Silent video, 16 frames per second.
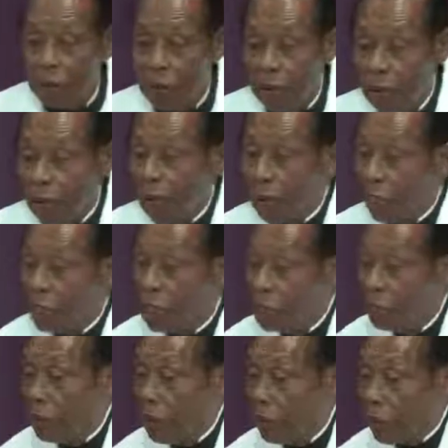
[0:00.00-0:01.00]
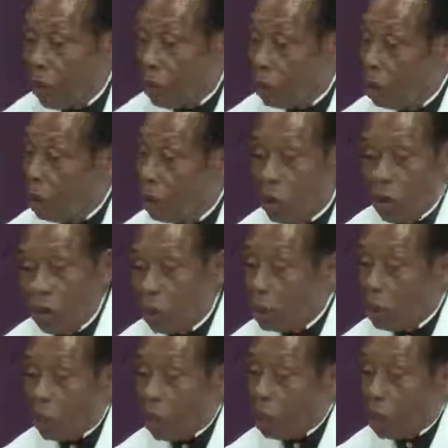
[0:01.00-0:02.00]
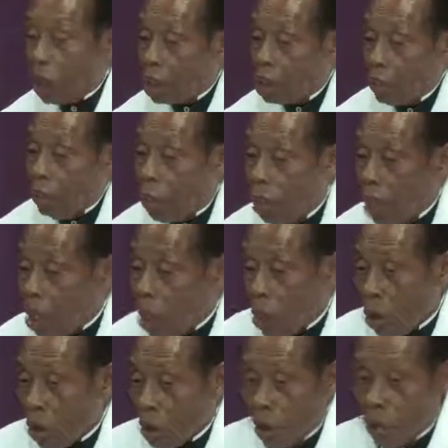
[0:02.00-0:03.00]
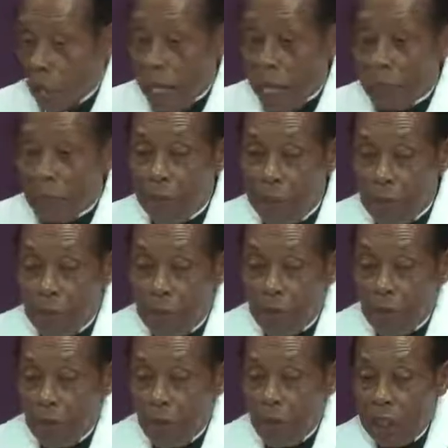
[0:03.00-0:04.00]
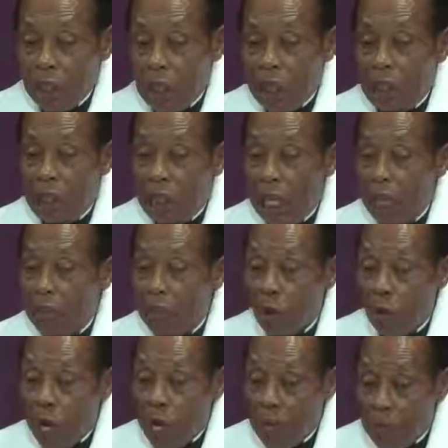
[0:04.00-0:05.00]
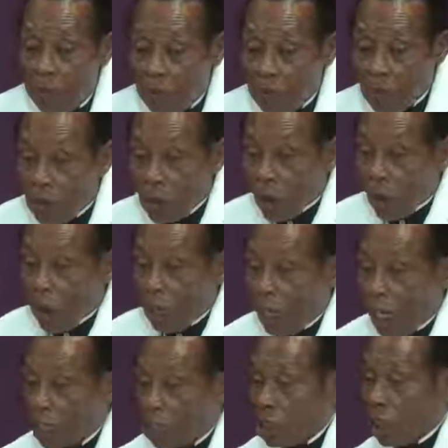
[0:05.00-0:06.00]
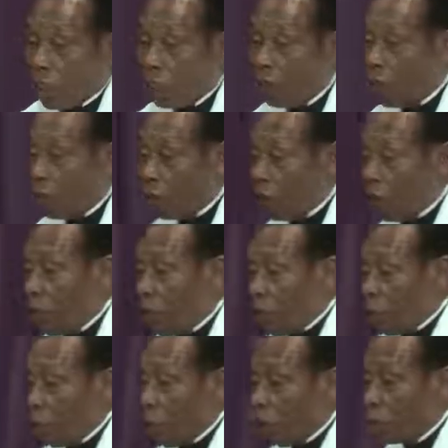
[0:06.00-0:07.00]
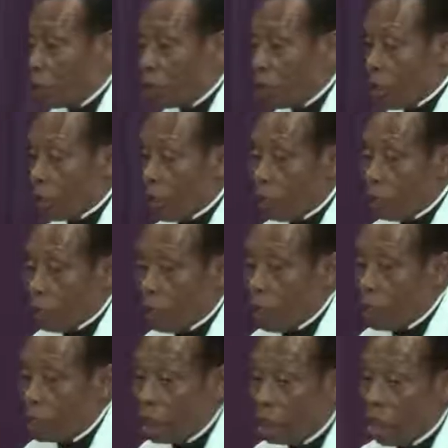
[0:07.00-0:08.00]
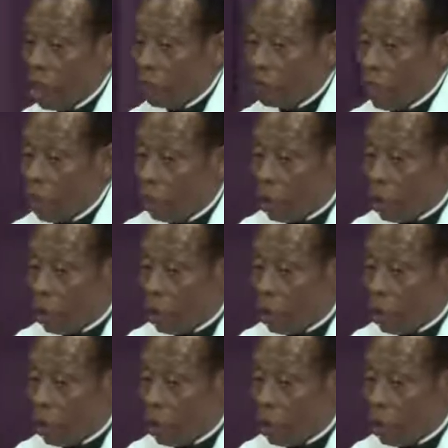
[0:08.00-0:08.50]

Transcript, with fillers: people, married people, you, you just admire, oh, like me, when I didn't have a wife, when I saw people go to the bedroom. I said, now they're